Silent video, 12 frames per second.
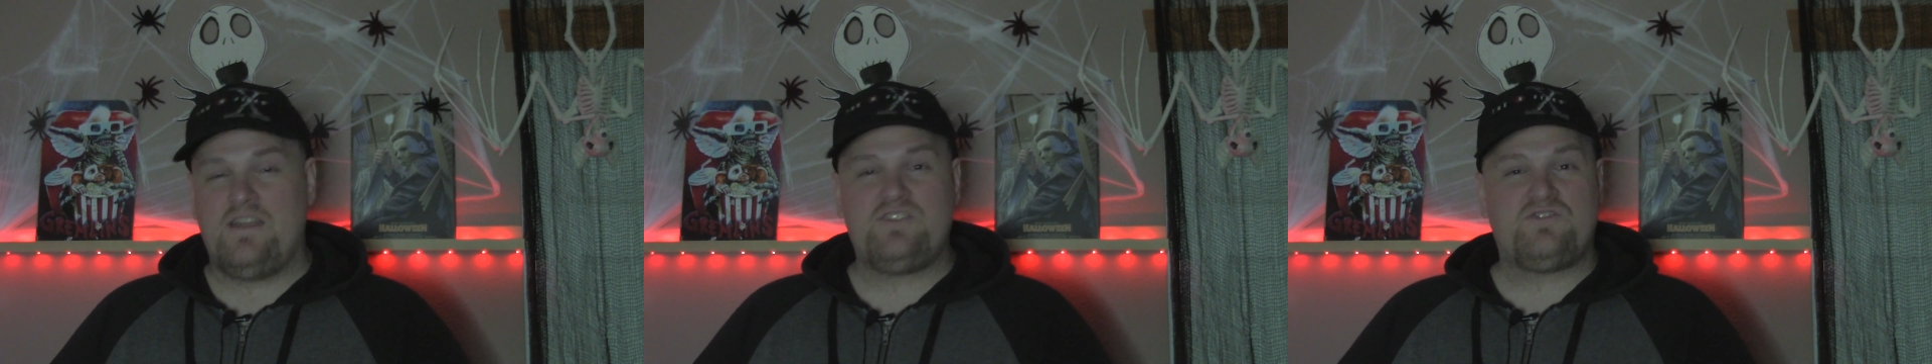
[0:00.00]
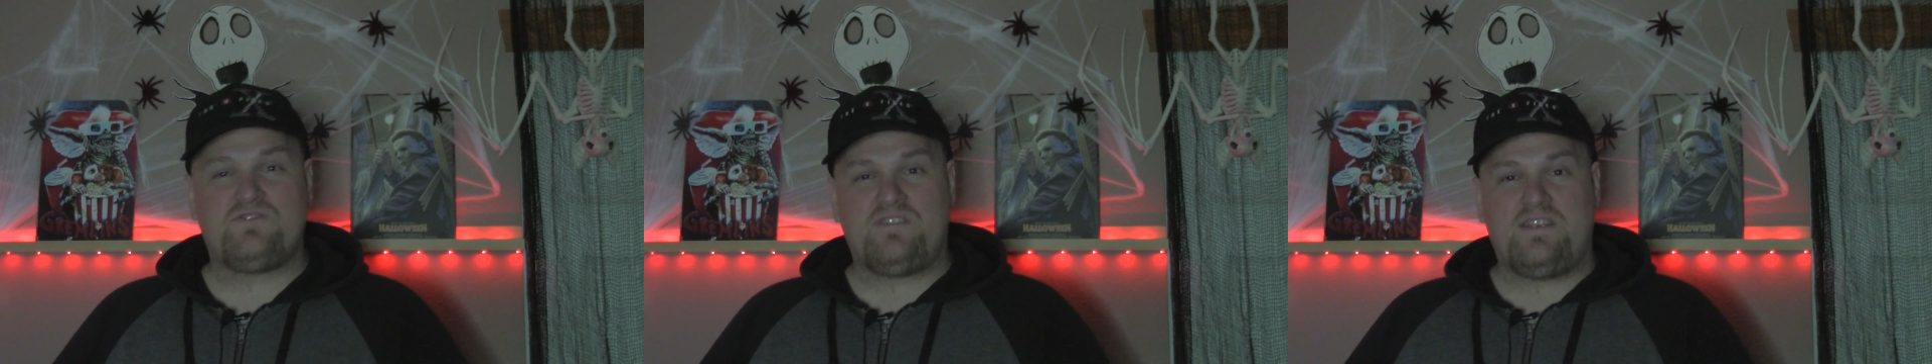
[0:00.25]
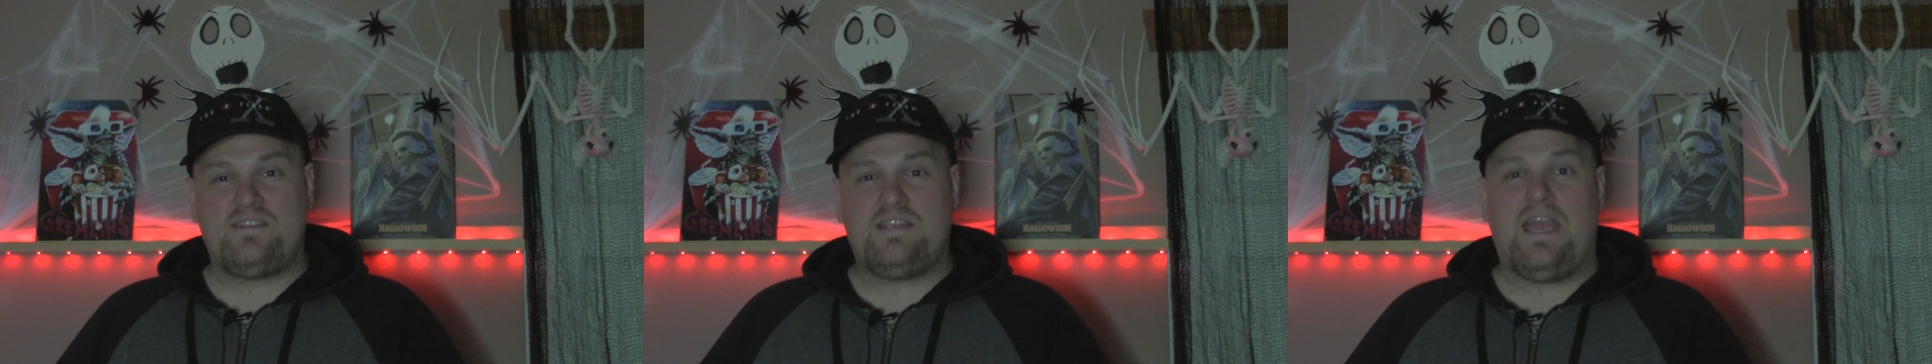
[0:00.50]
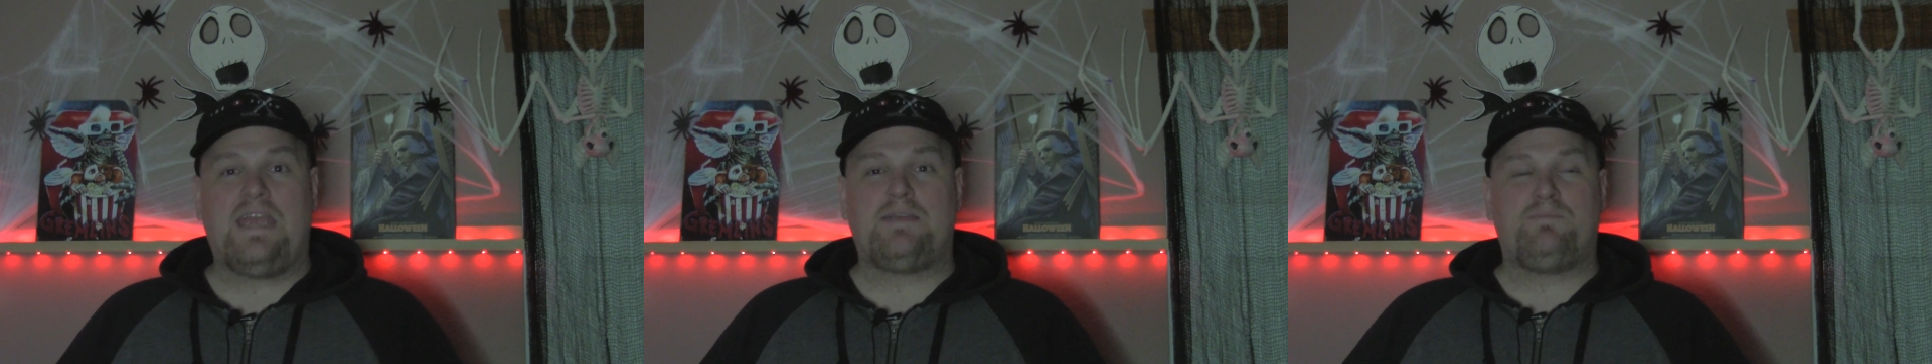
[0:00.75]
interesting
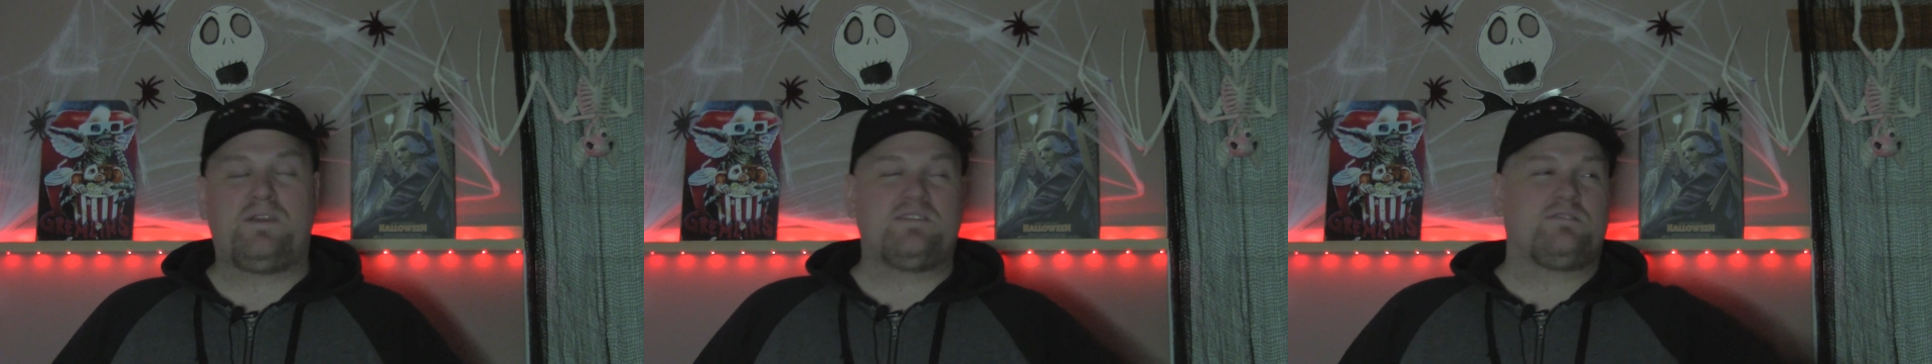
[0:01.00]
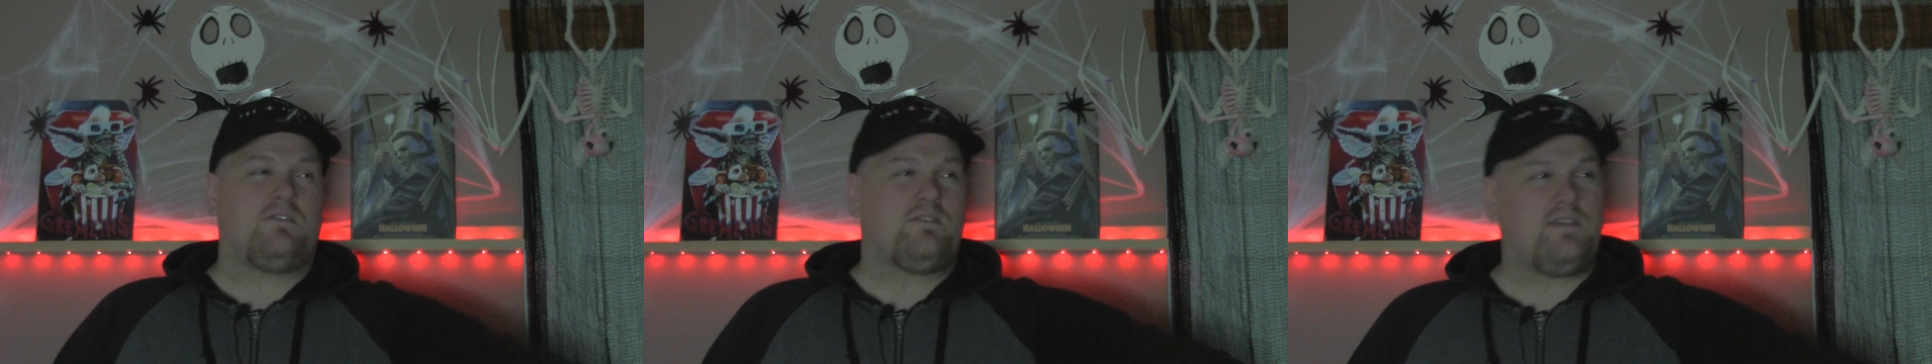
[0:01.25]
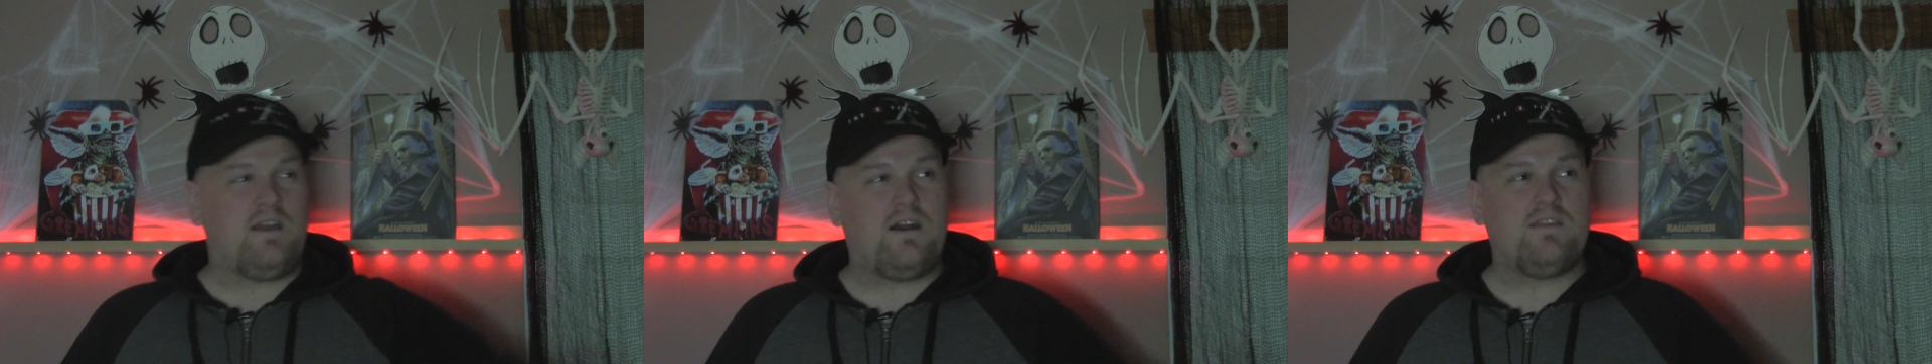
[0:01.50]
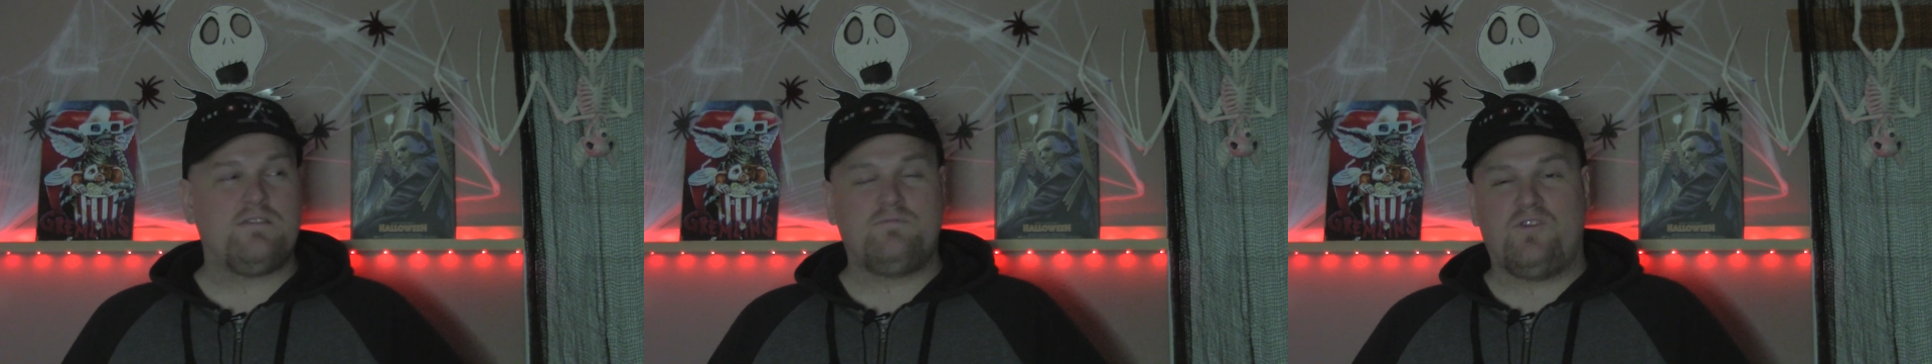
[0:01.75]
take, because all the
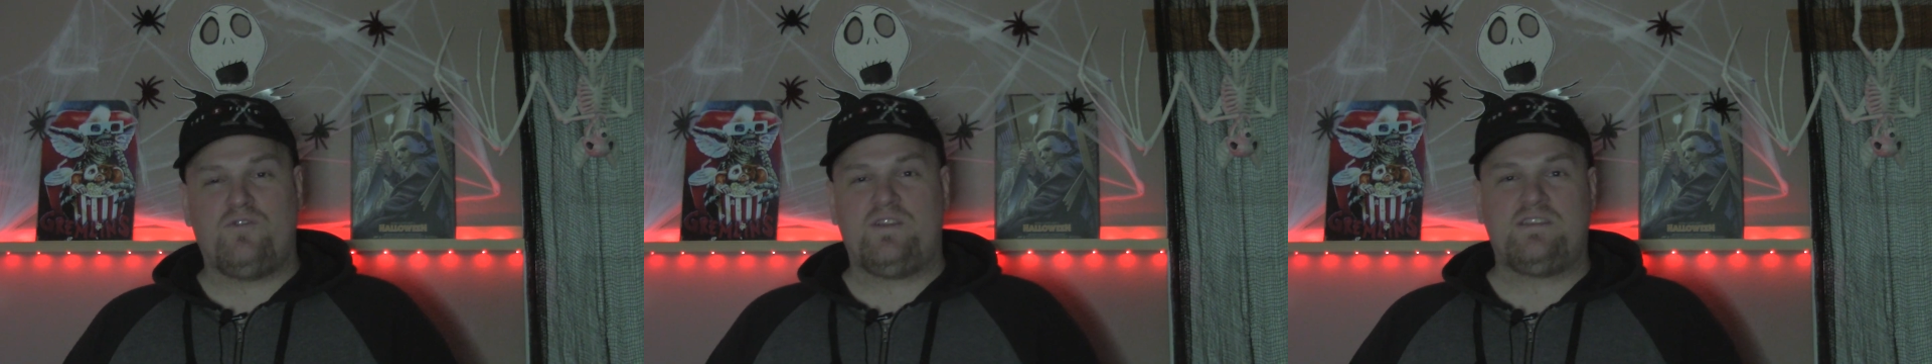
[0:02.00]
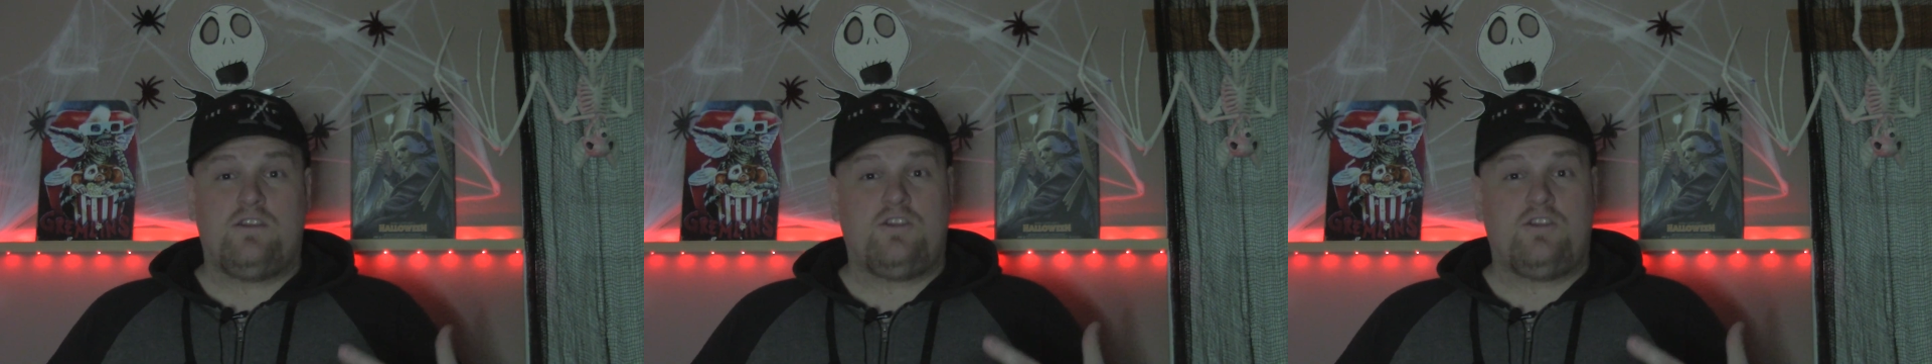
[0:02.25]
other movies,